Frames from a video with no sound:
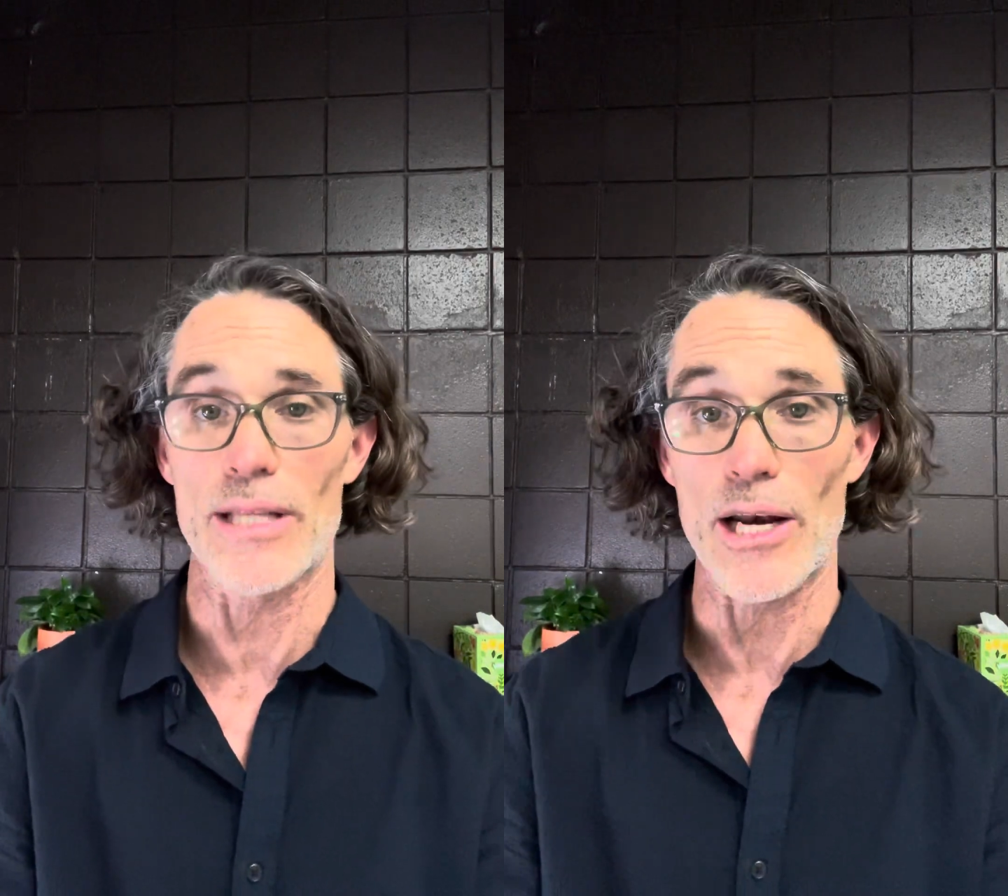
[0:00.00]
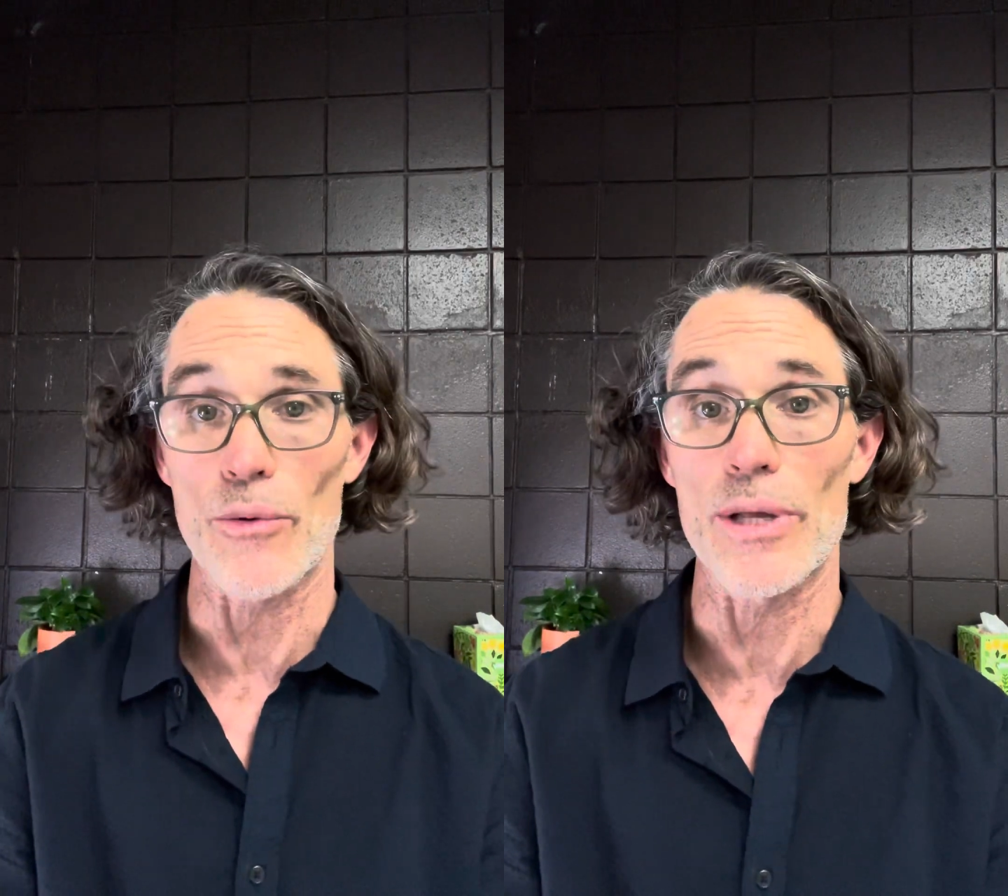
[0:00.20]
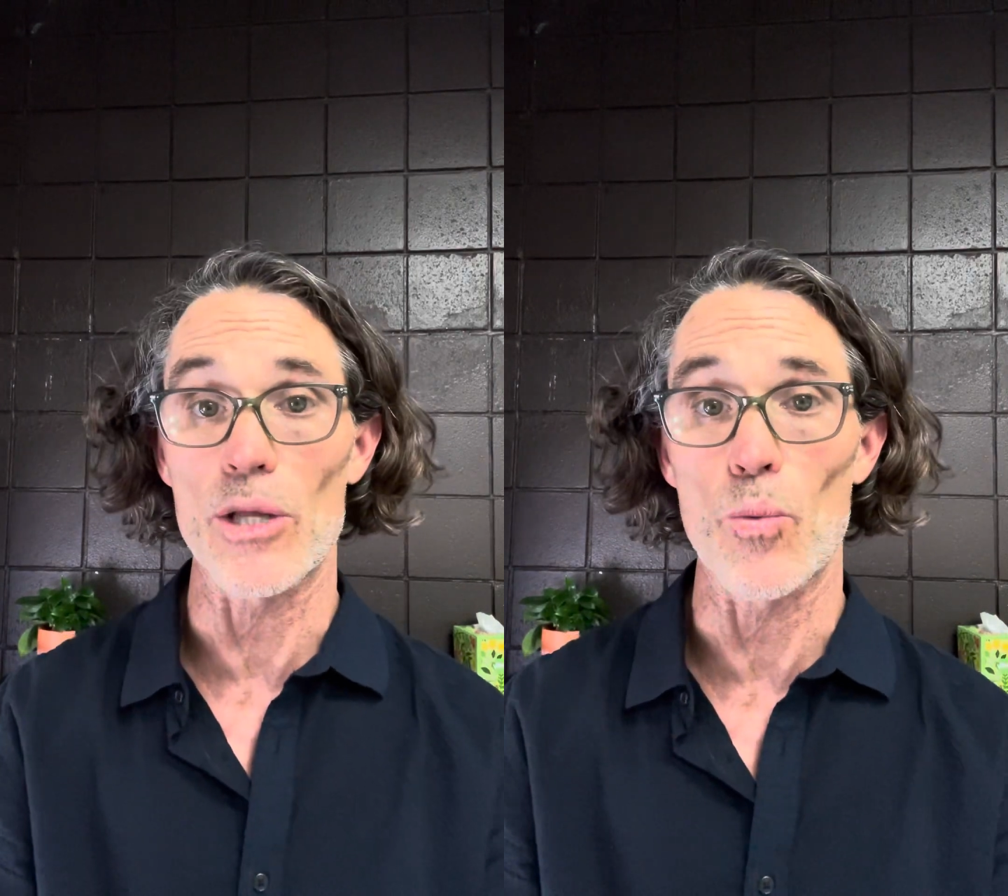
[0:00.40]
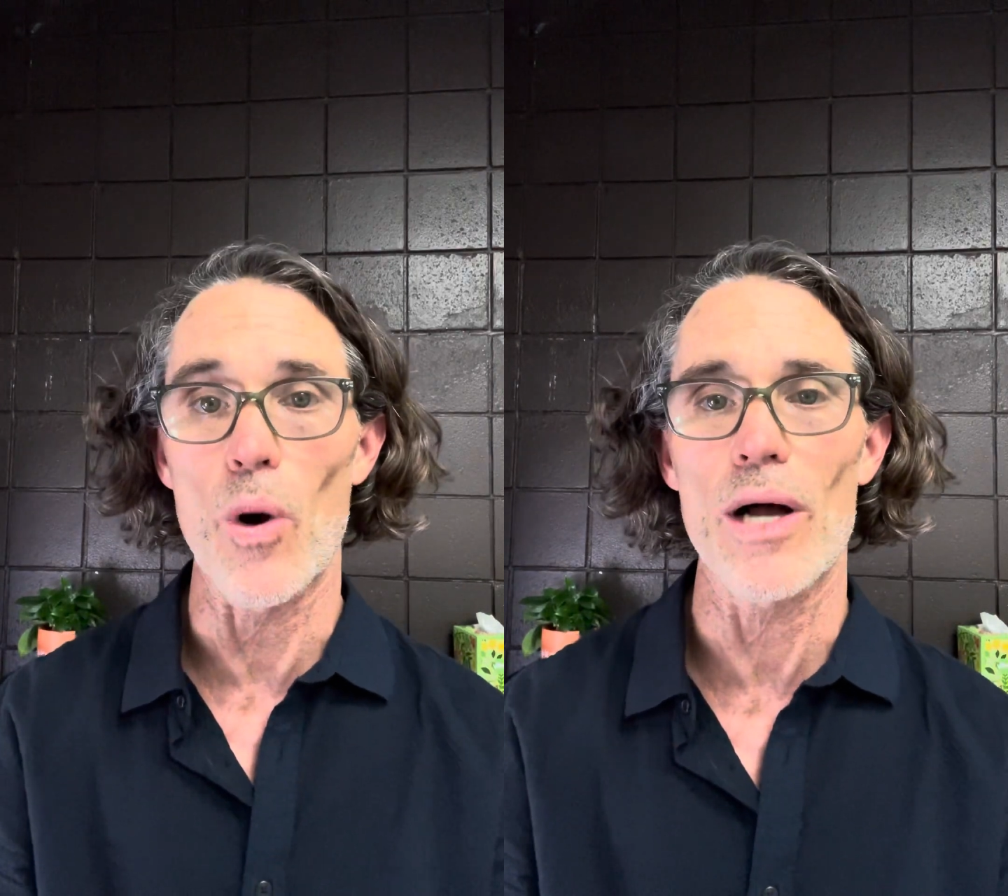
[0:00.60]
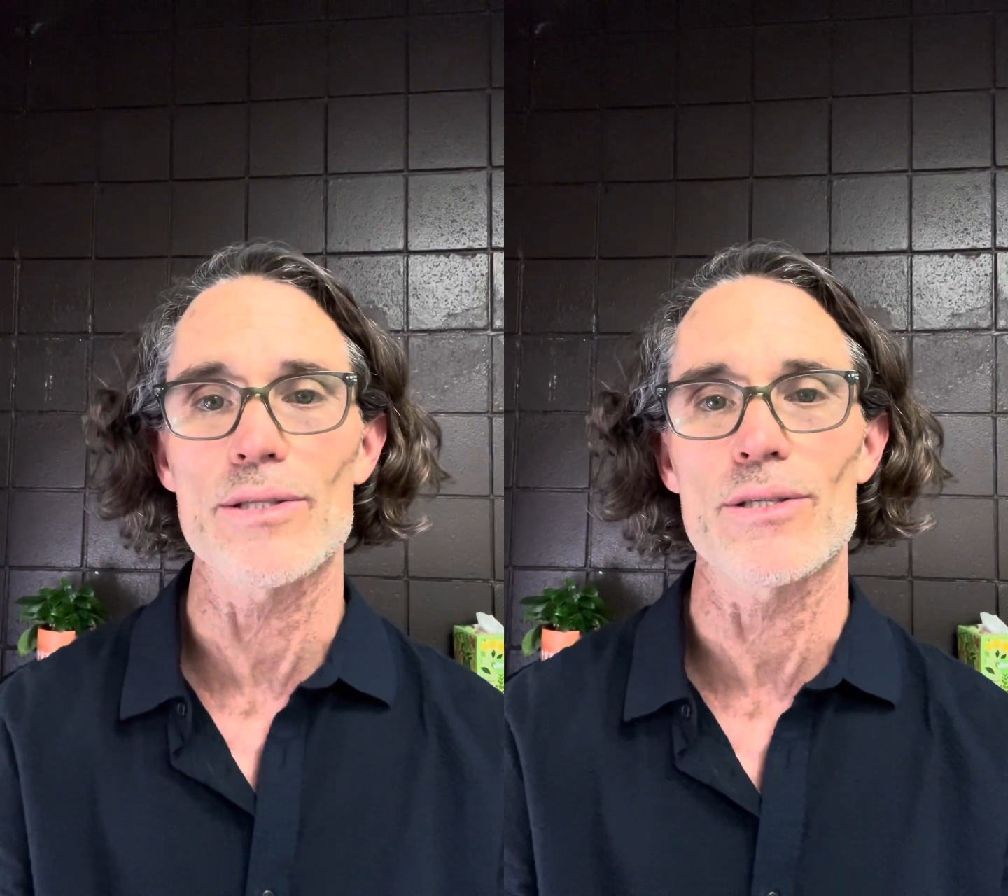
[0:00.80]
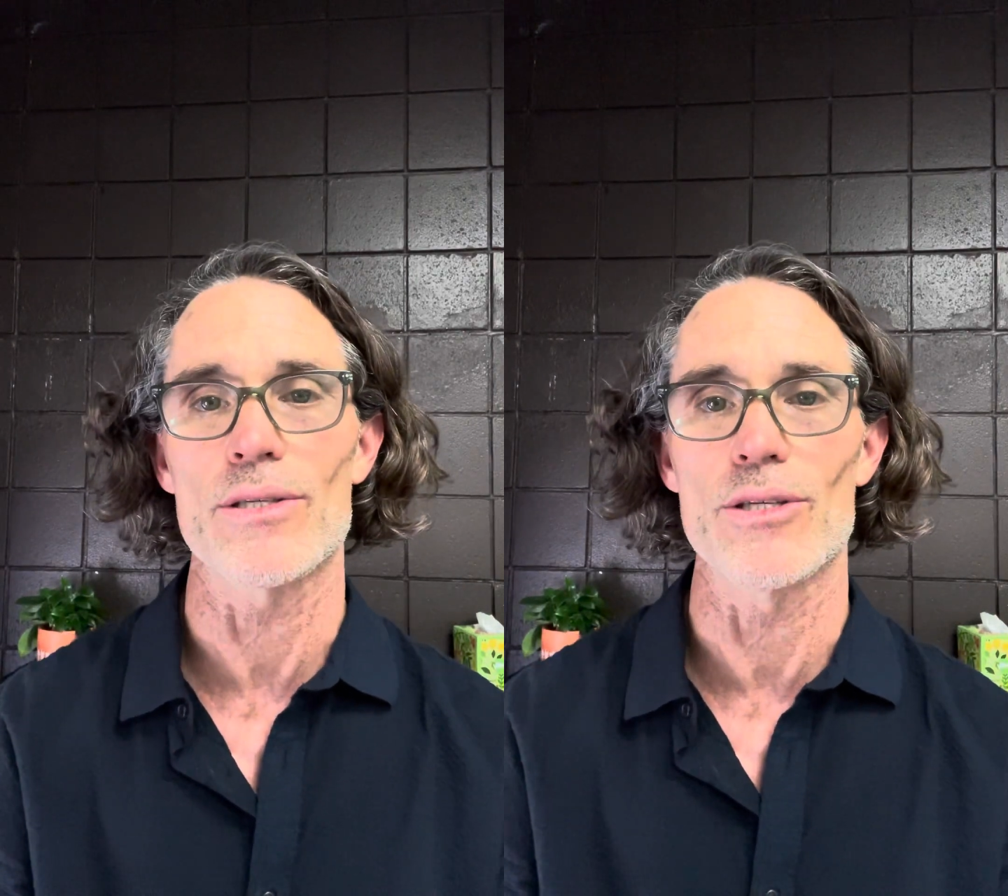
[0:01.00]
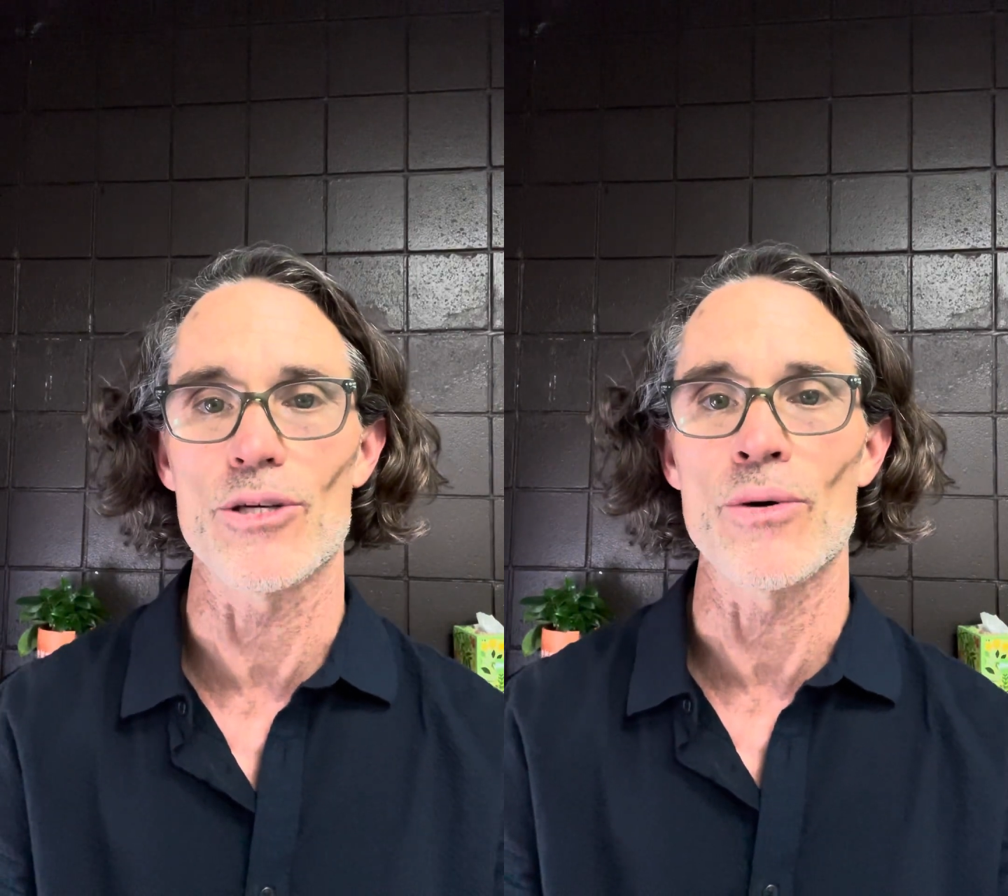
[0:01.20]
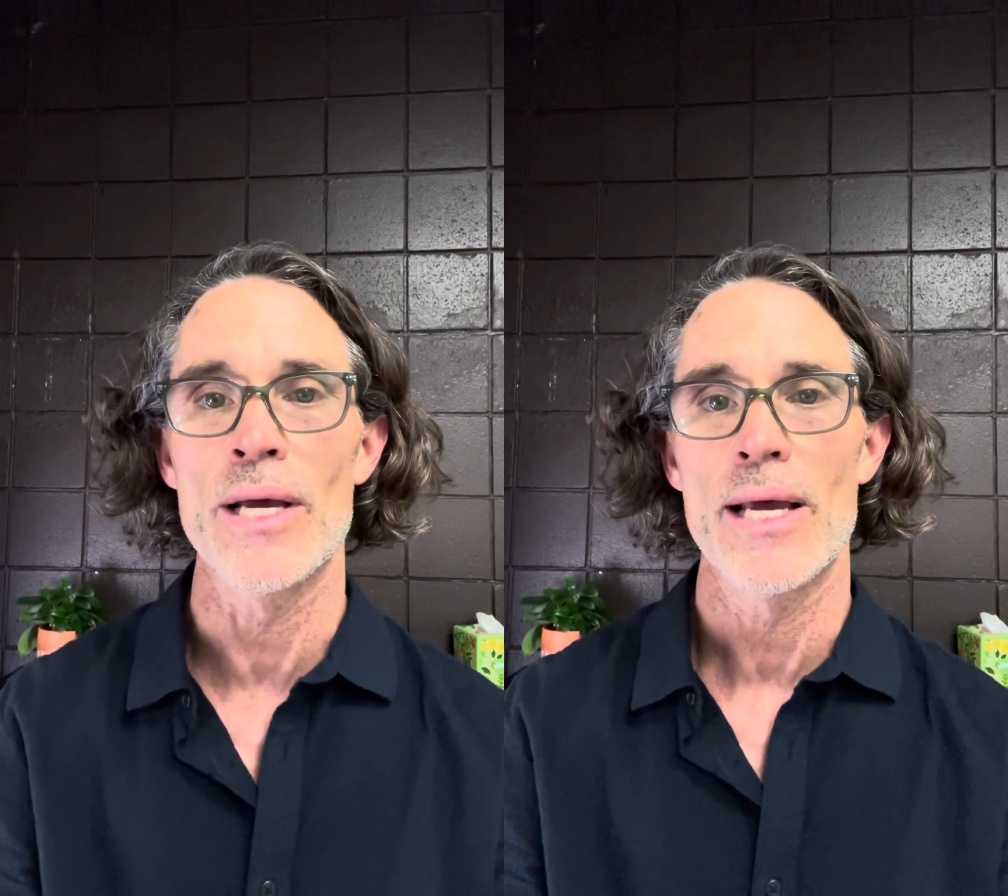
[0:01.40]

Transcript: that it really wants to do.